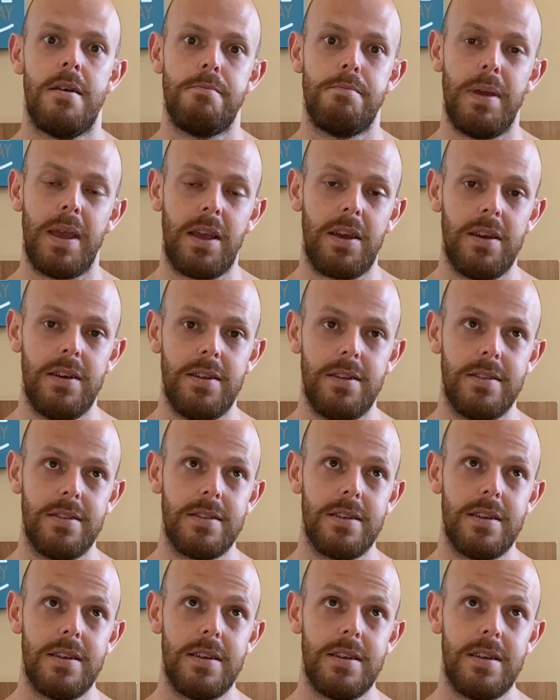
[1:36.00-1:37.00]

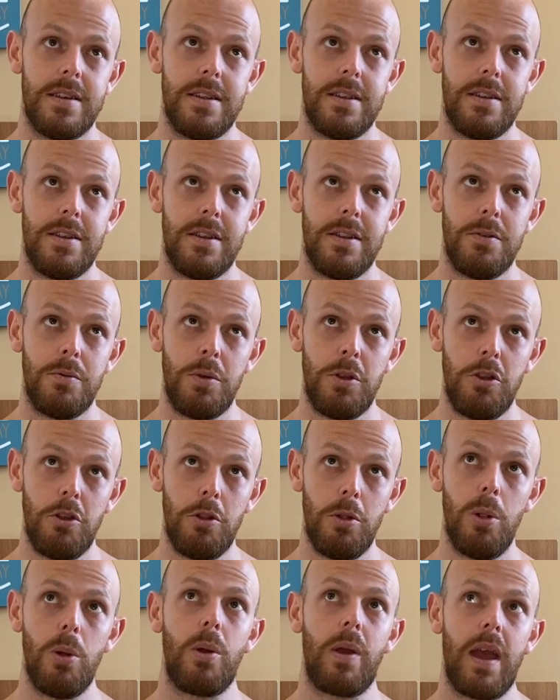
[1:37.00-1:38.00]
Because when you
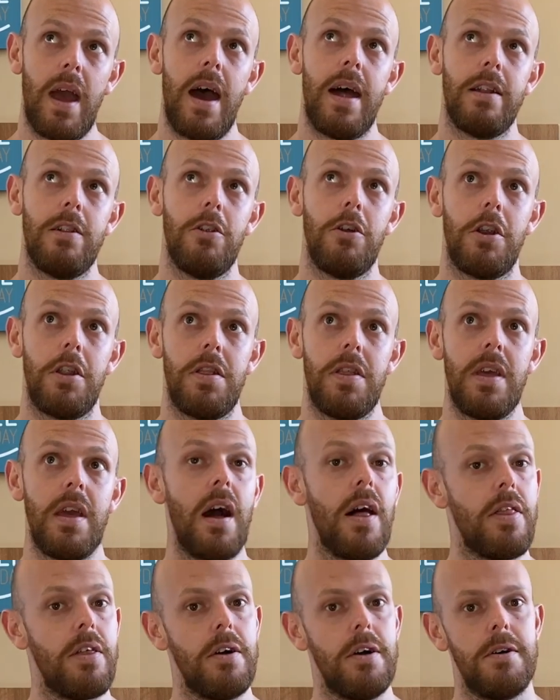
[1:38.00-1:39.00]
look at a lot of the
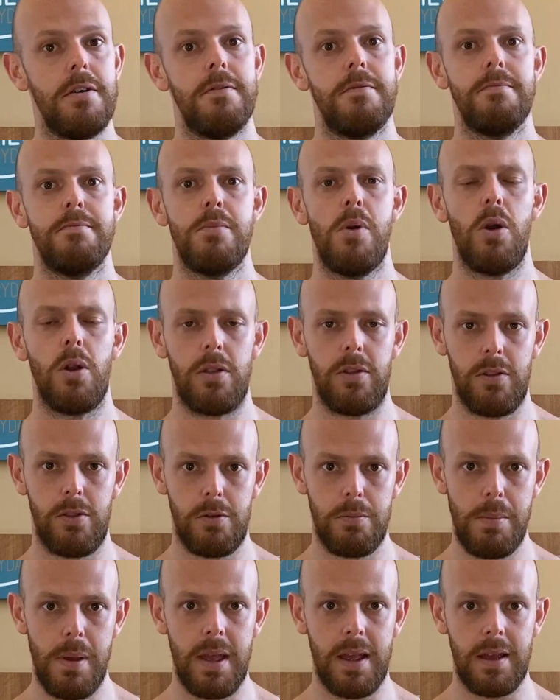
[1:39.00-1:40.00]
other modern
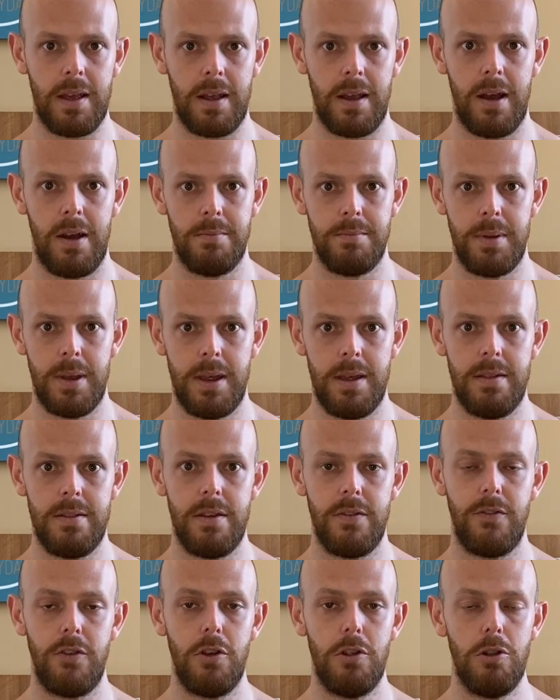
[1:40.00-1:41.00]
speaking companies,
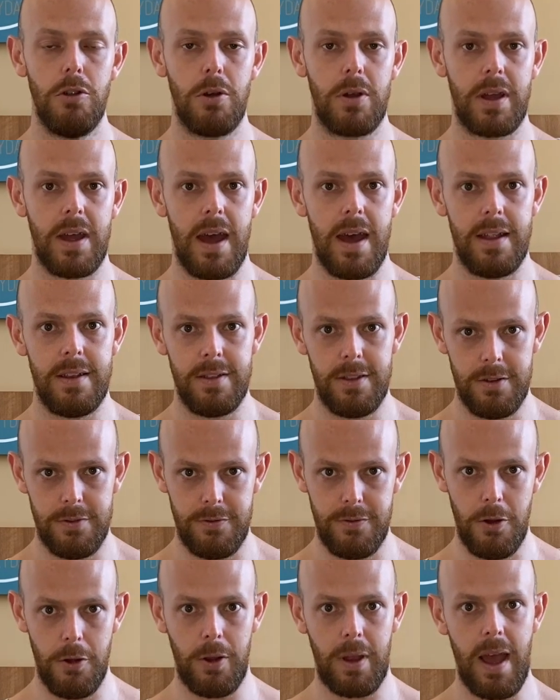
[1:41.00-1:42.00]
if you look at the
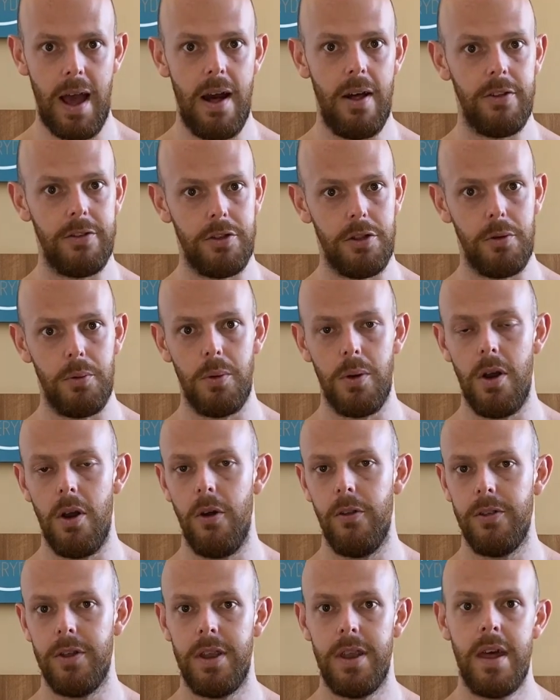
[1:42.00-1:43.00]
Focals of the
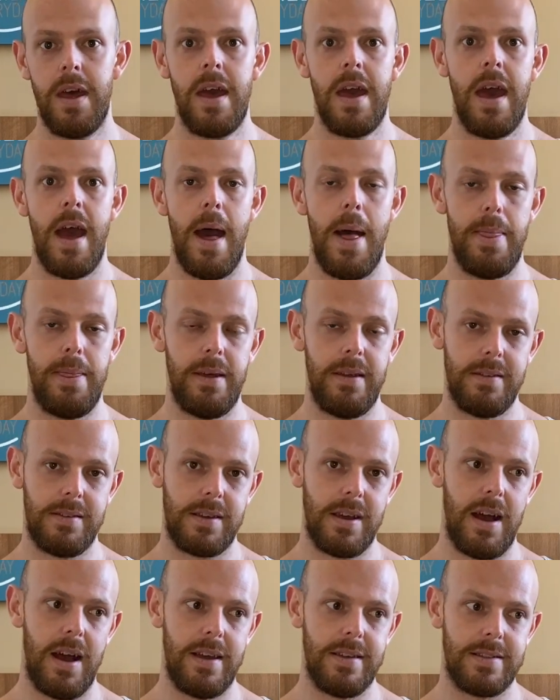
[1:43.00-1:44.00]
world and these
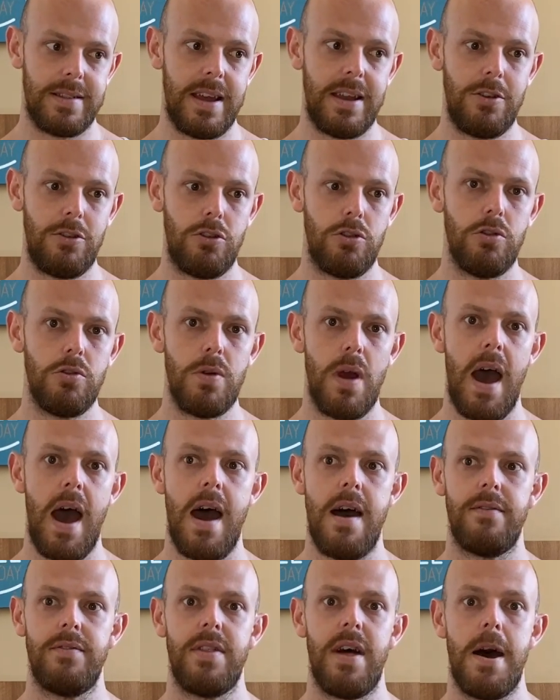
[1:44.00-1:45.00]
guys, they do
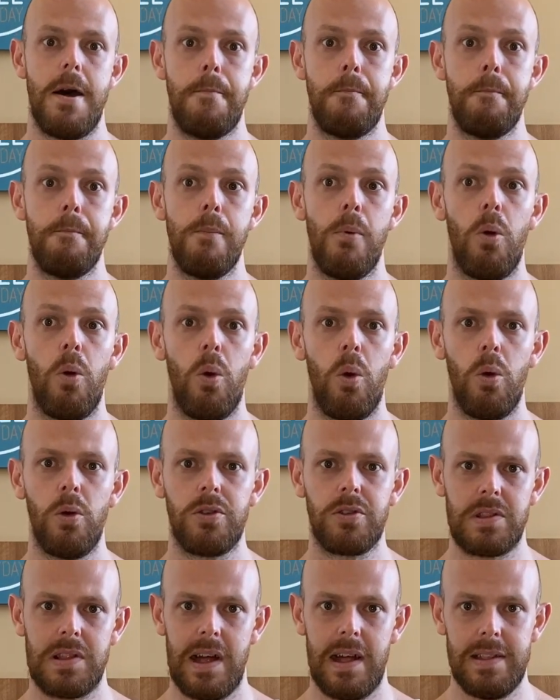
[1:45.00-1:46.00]
have that more
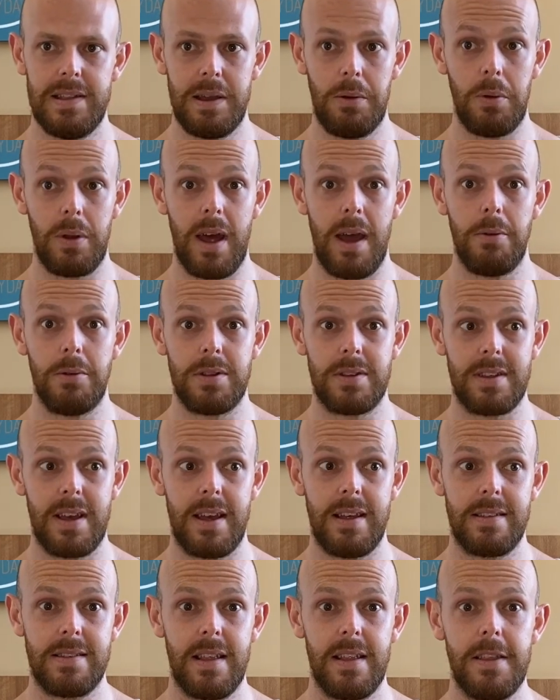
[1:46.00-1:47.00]
slightly, what I would say,
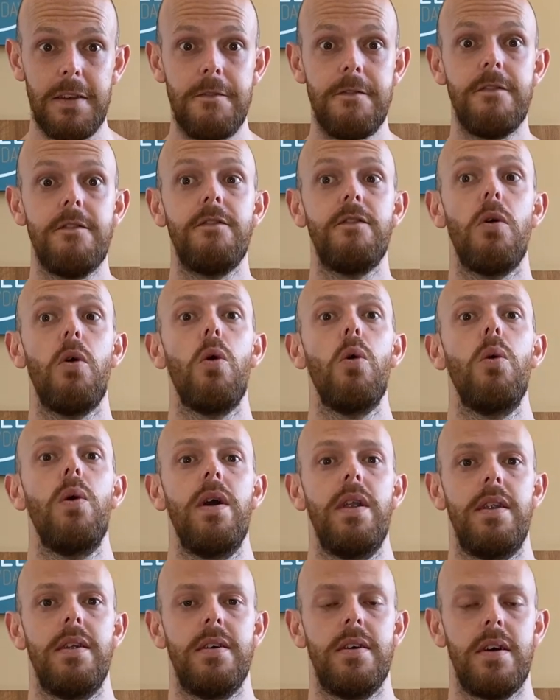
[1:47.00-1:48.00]
slightly
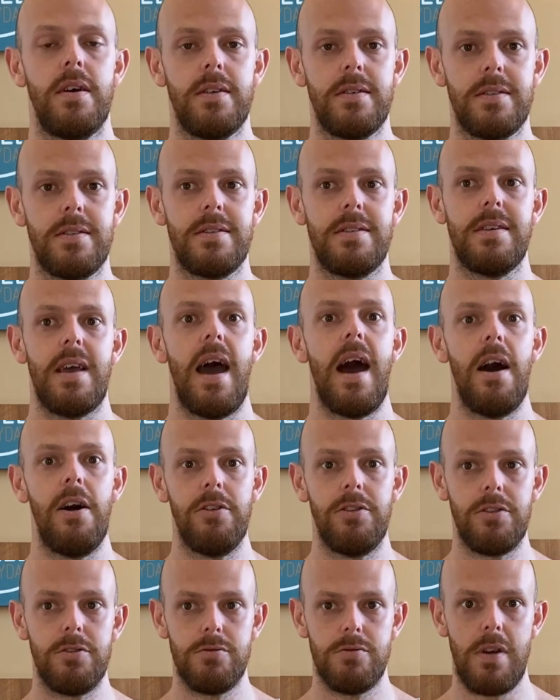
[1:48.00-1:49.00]
forward
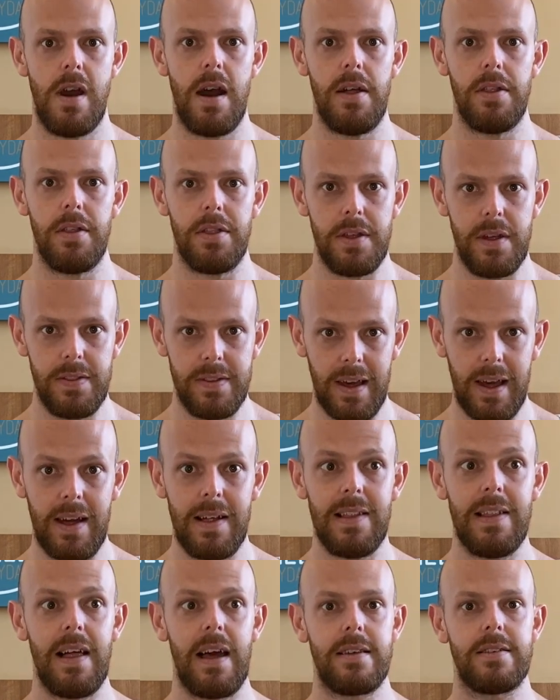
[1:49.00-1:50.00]
sound rather than the
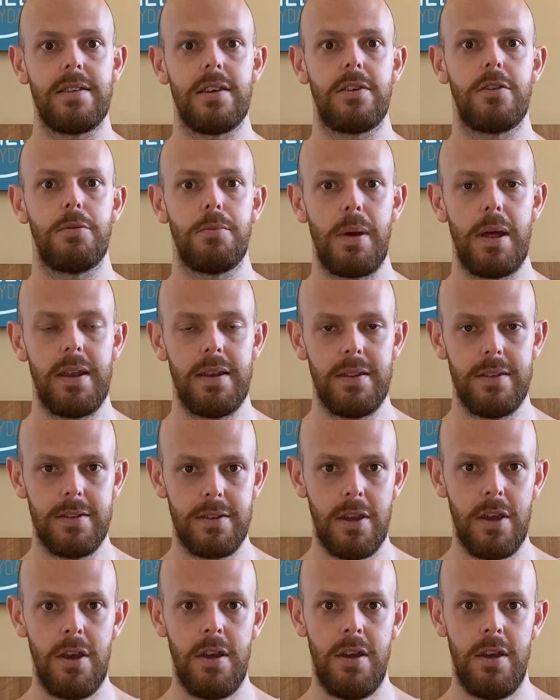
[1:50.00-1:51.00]
classic Spendors,
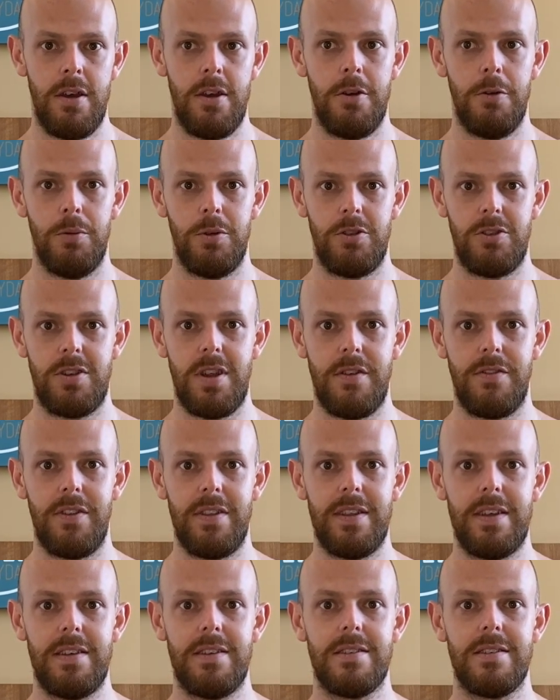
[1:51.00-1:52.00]
which
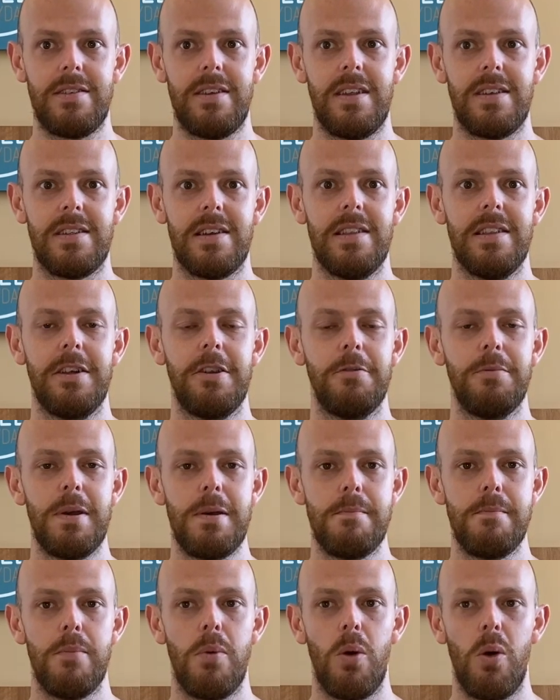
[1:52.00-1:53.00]
definitely sit a little bit
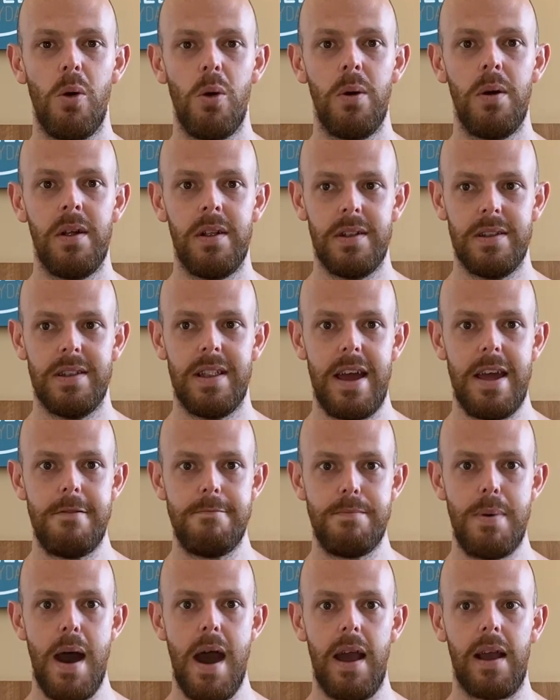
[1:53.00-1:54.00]
more
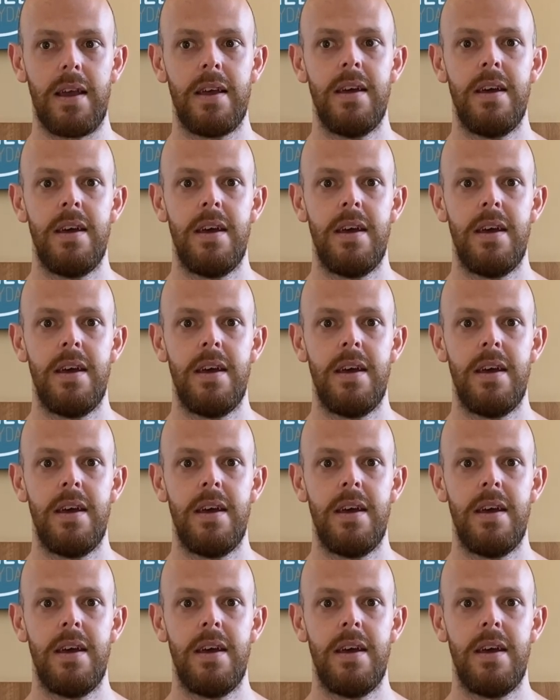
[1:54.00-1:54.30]
laid back.